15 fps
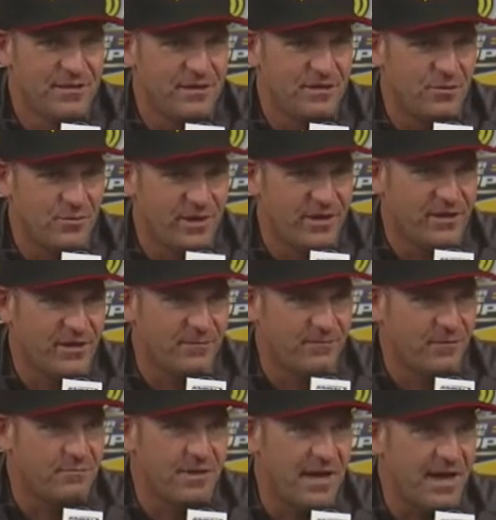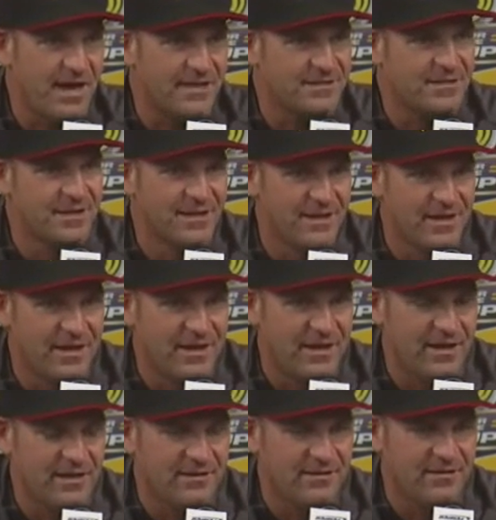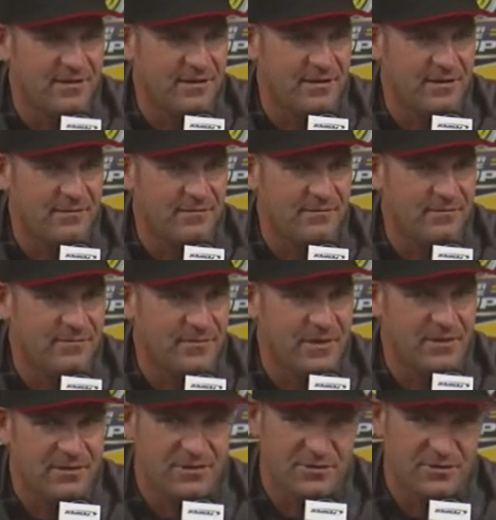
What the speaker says: Then you wake up from that, and hell,